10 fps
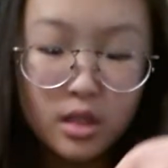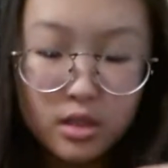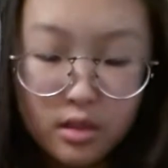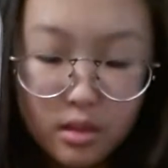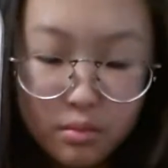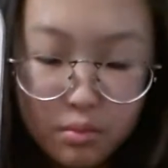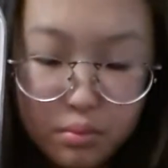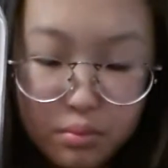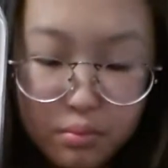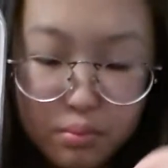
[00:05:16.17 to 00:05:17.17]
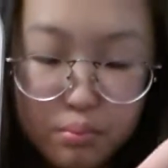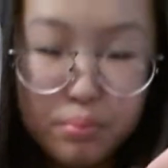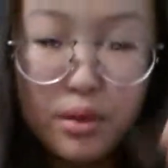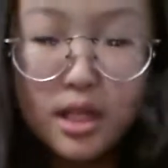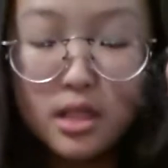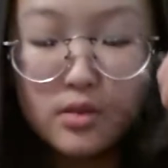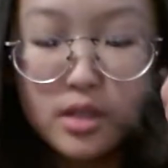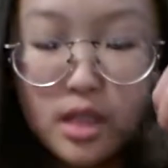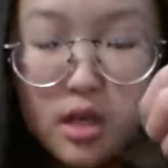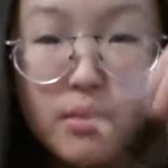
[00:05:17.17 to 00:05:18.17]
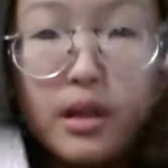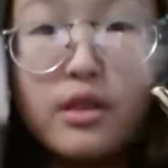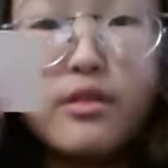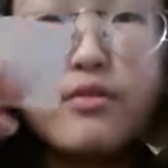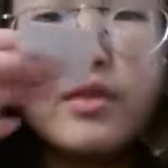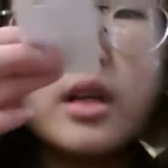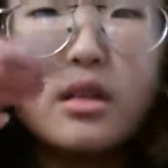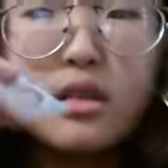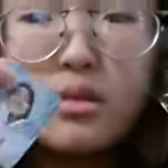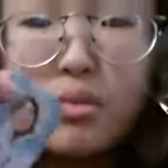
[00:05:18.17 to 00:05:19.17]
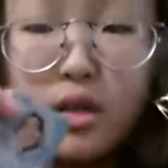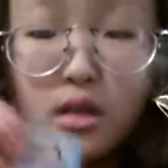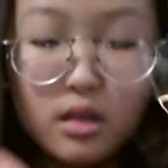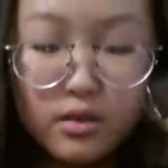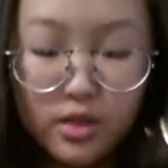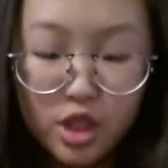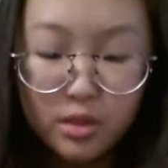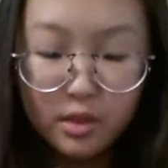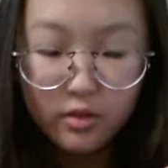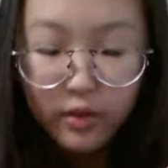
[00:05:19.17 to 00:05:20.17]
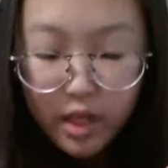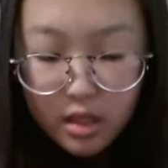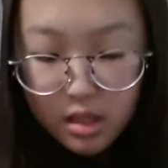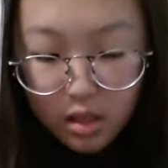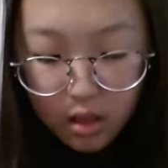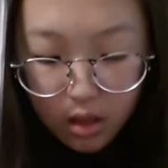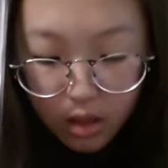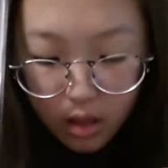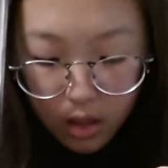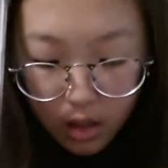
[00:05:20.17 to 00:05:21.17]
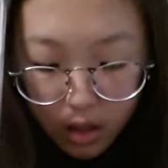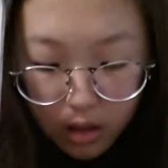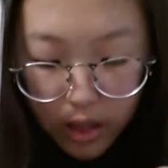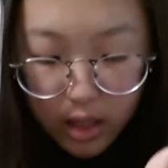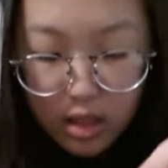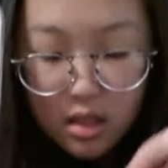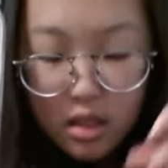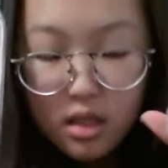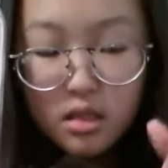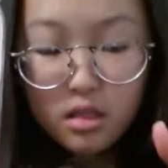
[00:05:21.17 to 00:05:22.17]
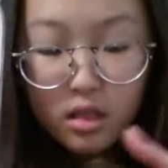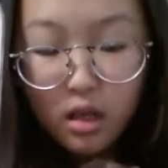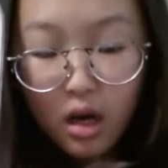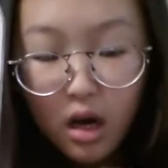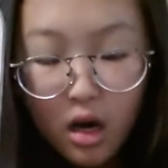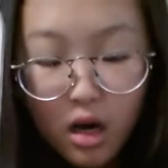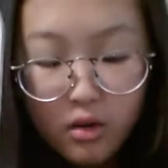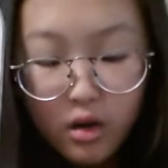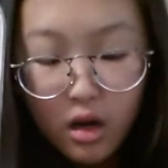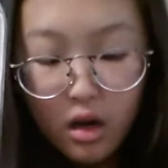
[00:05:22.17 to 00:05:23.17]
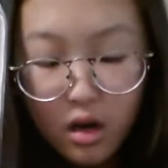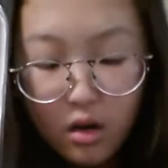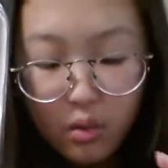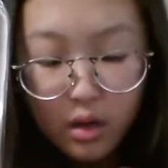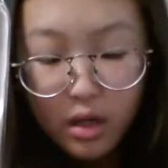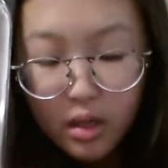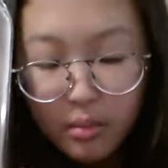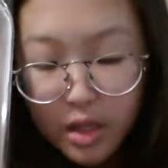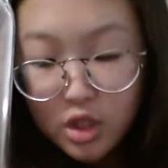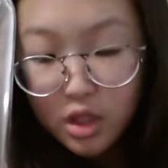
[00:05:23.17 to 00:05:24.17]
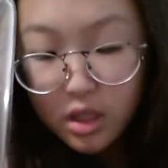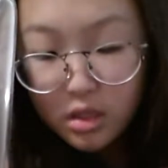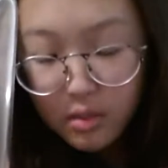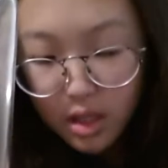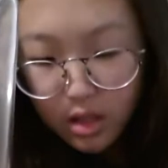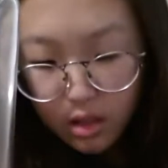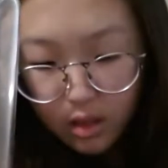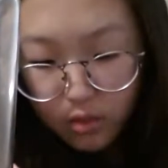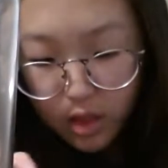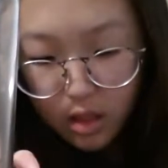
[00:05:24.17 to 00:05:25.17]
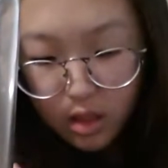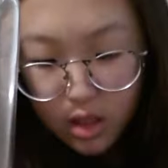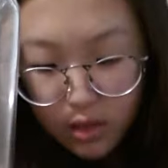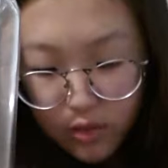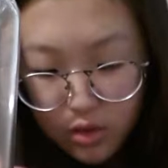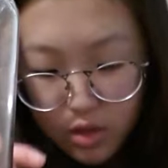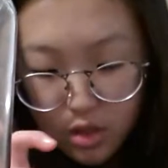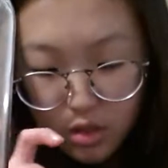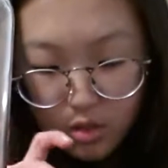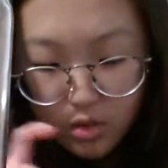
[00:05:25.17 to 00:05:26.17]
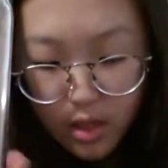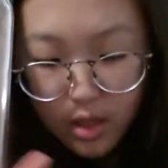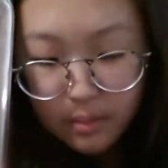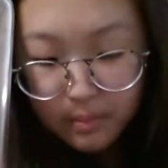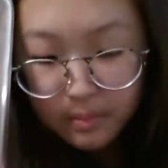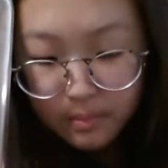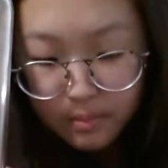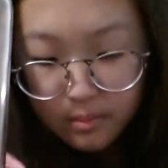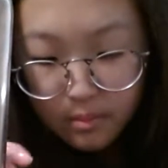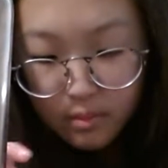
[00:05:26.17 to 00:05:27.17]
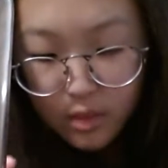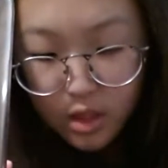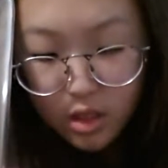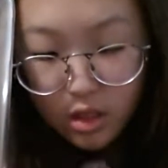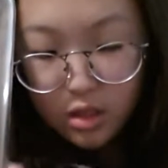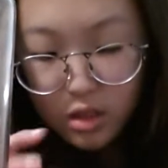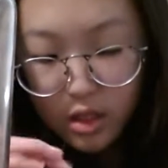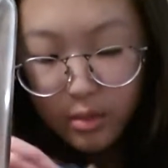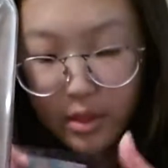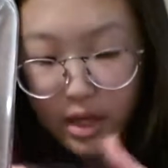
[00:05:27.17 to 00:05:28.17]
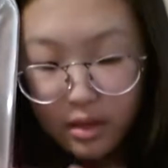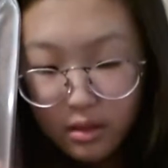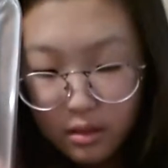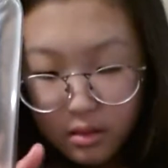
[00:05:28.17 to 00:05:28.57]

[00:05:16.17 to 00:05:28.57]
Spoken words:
So you press on the tape on the front part on the Jimin face. Oh, like it this. Oh no! Make sure not to make it like wrinkly. If you do, then it's gonna turn out bad.